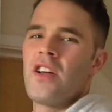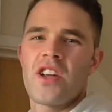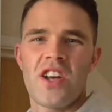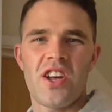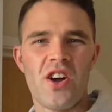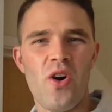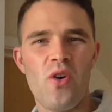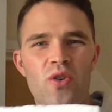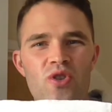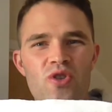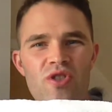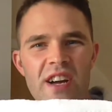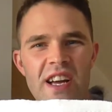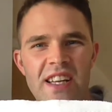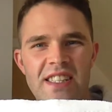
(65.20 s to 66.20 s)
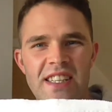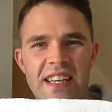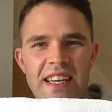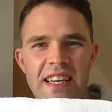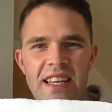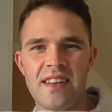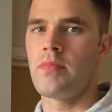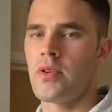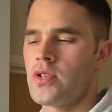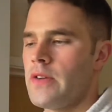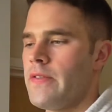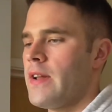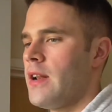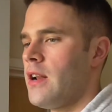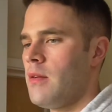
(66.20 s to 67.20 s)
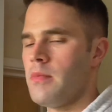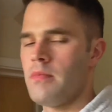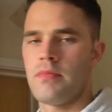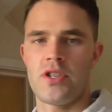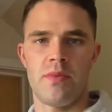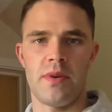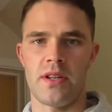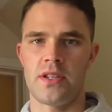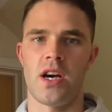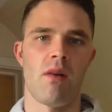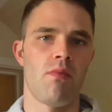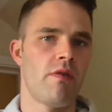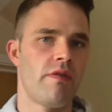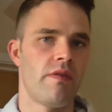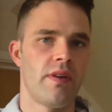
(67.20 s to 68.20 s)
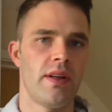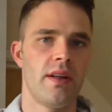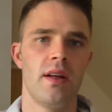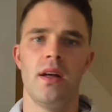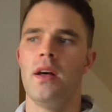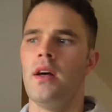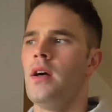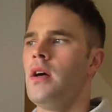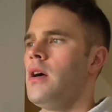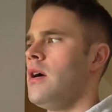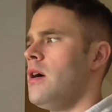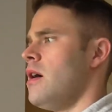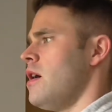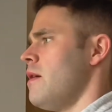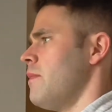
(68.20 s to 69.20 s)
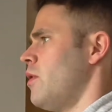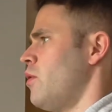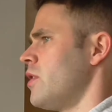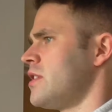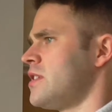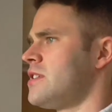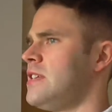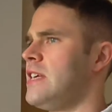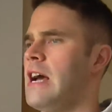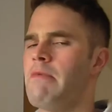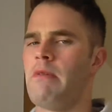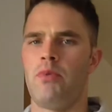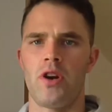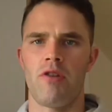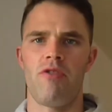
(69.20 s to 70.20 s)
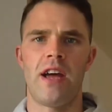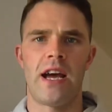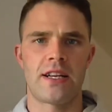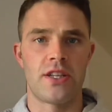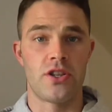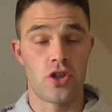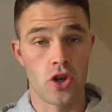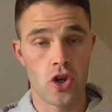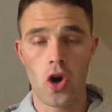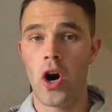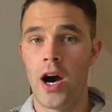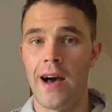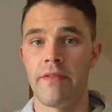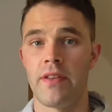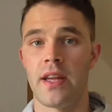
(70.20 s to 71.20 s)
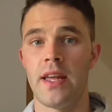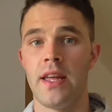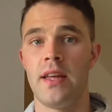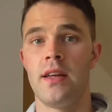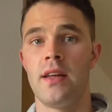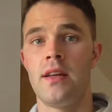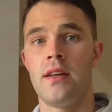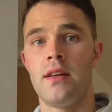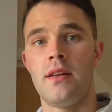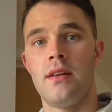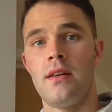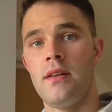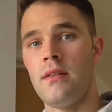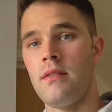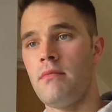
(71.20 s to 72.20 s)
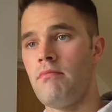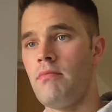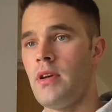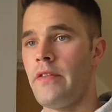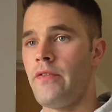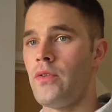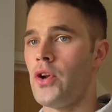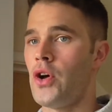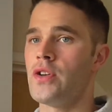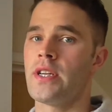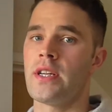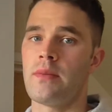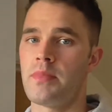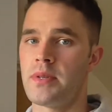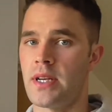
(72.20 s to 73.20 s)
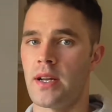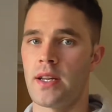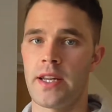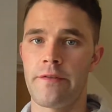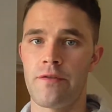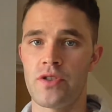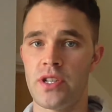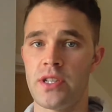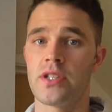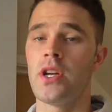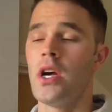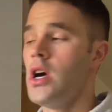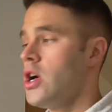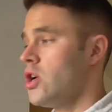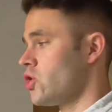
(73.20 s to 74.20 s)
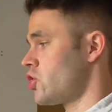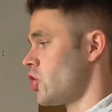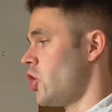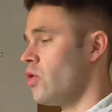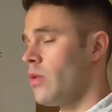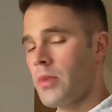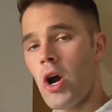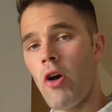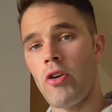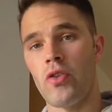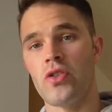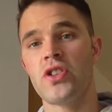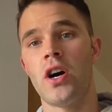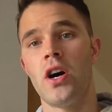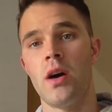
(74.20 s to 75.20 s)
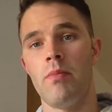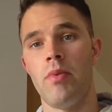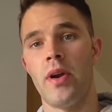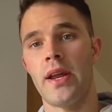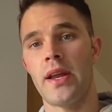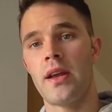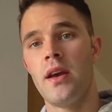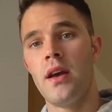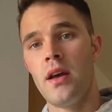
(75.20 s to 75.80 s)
good old creatine because I've had just a bit of time off of it. I wanted to see how my body reacted to not having it, and if I noticed any particular differences. So I'm currently on a diet break.